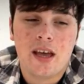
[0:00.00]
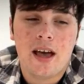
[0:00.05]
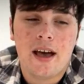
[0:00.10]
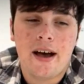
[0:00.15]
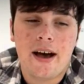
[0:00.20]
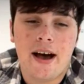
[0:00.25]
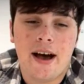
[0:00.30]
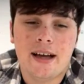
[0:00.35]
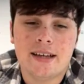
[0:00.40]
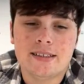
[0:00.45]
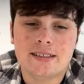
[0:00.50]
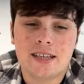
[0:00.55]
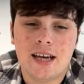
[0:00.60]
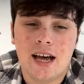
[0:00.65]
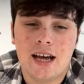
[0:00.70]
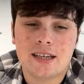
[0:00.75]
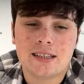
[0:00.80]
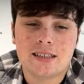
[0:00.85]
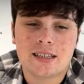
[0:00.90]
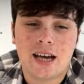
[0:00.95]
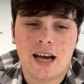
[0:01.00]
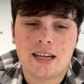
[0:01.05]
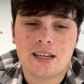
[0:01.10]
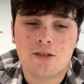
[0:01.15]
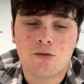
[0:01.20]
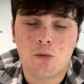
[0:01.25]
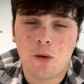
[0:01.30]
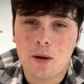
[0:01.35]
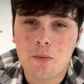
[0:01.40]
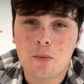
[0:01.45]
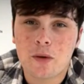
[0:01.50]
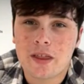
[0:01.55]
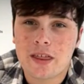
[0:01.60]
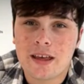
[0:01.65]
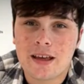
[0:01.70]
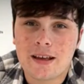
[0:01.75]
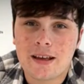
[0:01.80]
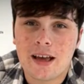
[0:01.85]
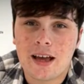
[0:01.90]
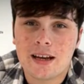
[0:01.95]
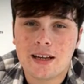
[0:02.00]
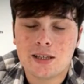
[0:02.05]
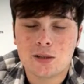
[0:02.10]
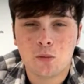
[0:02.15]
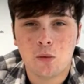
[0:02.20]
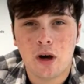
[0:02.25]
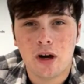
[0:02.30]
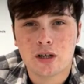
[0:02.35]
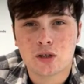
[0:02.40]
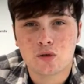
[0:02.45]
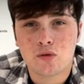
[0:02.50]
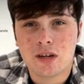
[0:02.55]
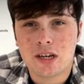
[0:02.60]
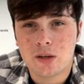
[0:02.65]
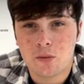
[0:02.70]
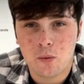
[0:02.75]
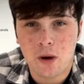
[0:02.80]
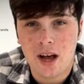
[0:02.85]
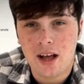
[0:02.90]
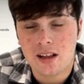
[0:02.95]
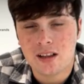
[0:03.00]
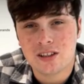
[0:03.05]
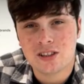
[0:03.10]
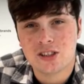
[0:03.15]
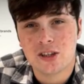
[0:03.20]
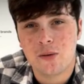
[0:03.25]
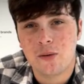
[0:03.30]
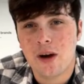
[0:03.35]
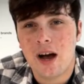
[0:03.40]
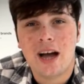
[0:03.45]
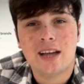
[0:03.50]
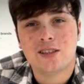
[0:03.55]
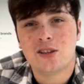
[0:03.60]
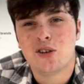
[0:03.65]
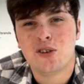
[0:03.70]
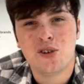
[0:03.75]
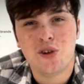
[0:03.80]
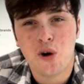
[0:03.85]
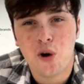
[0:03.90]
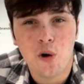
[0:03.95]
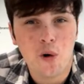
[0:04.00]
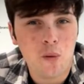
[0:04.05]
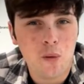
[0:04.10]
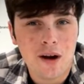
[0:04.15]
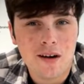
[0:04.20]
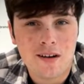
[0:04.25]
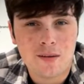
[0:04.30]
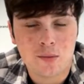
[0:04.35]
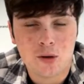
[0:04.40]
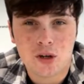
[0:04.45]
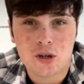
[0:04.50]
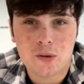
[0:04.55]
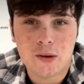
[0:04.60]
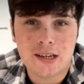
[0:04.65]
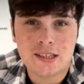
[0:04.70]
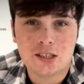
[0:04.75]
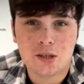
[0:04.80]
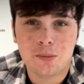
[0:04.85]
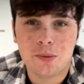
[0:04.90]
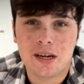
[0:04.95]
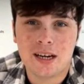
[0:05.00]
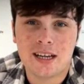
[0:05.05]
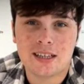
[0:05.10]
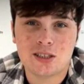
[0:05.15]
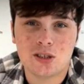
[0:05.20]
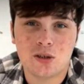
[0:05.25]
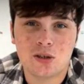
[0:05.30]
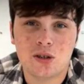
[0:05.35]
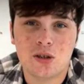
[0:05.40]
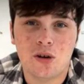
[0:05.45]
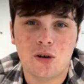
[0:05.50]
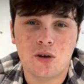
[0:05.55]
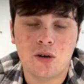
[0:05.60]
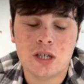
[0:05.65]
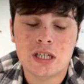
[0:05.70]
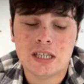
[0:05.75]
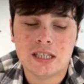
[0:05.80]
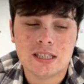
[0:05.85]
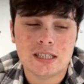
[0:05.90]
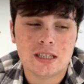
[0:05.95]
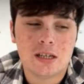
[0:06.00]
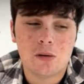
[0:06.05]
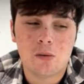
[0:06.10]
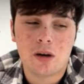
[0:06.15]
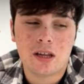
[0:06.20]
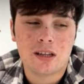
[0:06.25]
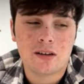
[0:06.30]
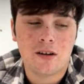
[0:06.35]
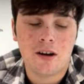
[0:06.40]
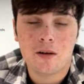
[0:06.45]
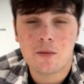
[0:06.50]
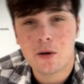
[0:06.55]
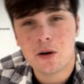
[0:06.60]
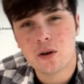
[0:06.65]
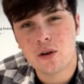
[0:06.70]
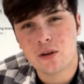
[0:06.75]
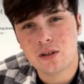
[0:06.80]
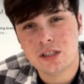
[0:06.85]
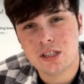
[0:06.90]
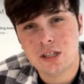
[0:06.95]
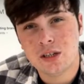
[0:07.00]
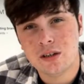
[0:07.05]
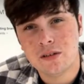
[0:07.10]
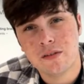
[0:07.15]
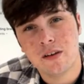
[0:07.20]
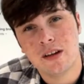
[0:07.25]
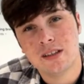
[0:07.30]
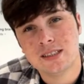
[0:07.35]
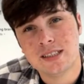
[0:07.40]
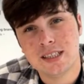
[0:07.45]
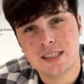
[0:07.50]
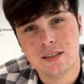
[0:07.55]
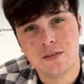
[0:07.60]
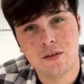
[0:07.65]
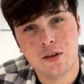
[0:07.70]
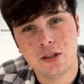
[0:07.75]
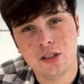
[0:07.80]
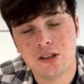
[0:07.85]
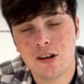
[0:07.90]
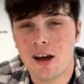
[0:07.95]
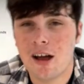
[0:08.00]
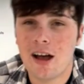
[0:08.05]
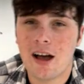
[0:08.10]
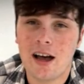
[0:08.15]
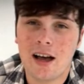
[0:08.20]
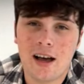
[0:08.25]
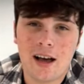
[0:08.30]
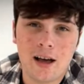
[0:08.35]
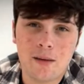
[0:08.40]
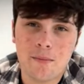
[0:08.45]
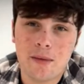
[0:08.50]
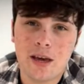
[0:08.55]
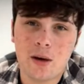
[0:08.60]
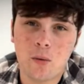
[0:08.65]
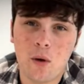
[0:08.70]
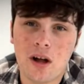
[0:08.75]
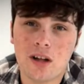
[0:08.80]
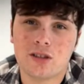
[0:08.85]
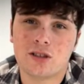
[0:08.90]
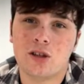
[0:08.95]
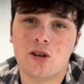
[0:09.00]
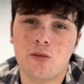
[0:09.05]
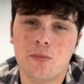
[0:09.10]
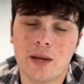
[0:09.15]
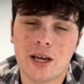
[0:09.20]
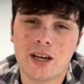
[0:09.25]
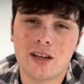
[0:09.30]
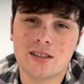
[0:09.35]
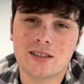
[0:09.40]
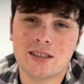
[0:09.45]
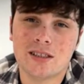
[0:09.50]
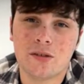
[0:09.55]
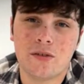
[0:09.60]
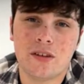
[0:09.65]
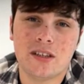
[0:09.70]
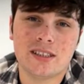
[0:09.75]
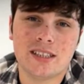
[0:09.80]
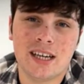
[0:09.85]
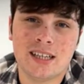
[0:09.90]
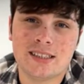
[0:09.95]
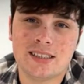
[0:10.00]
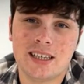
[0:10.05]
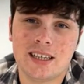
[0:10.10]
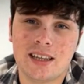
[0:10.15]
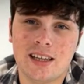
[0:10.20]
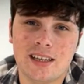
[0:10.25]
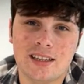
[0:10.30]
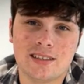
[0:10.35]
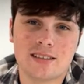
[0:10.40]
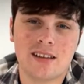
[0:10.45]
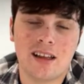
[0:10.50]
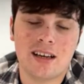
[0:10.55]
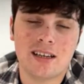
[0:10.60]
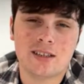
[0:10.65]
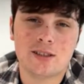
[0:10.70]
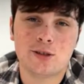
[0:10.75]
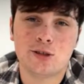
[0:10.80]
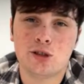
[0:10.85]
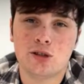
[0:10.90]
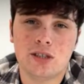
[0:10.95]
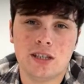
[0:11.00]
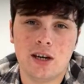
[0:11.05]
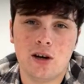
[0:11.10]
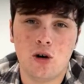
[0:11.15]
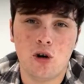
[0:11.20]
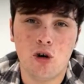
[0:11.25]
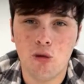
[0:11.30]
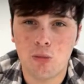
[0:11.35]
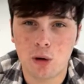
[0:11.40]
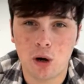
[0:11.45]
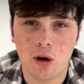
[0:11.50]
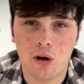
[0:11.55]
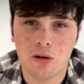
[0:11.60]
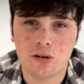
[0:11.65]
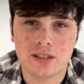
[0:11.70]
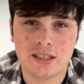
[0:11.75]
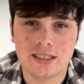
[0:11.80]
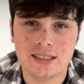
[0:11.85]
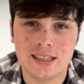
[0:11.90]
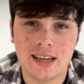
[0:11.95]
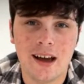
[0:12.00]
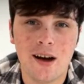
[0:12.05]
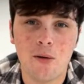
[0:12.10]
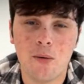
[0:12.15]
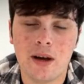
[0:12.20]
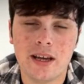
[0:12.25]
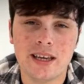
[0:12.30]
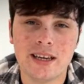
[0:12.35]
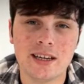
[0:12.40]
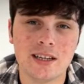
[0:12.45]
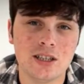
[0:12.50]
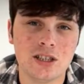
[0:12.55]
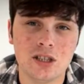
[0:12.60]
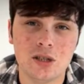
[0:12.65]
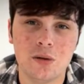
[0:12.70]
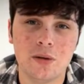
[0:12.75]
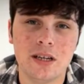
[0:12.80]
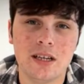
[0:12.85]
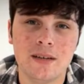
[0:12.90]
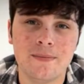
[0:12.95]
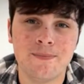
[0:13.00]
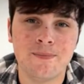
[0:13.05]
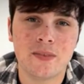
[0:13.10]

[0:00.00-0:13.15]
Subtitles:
and I kind of went with it, and it works really well. So I don't know where I'm going to end up, and I don't know whether I will go to university in the future. I may well do, because there's fantastic things like study at home courses now where you can do